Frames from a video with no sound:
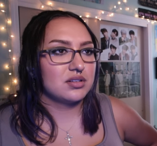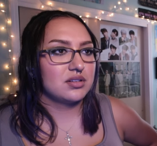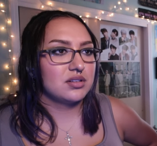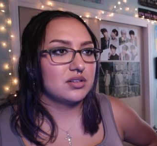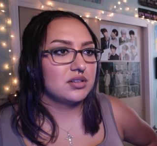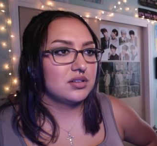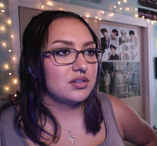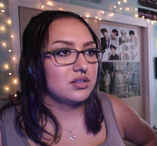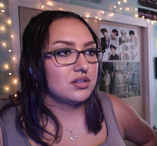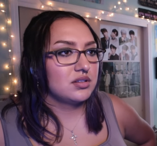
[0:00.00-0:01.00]

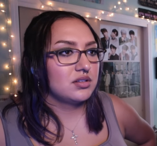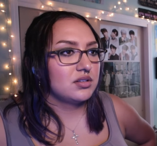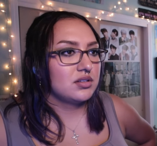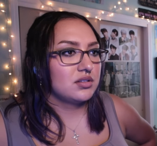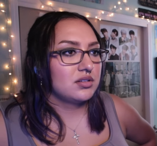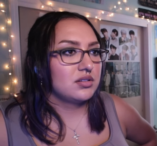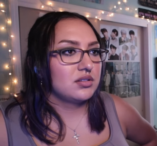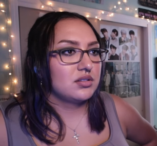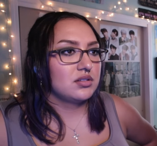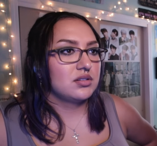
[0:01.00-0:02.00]

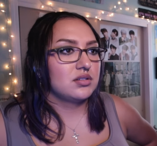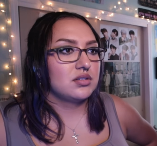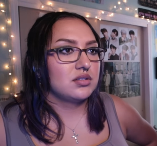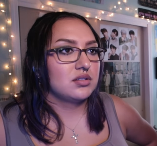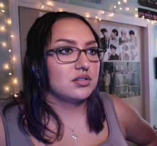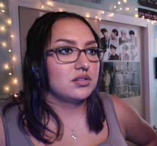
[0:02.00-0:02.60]
(no one is talking)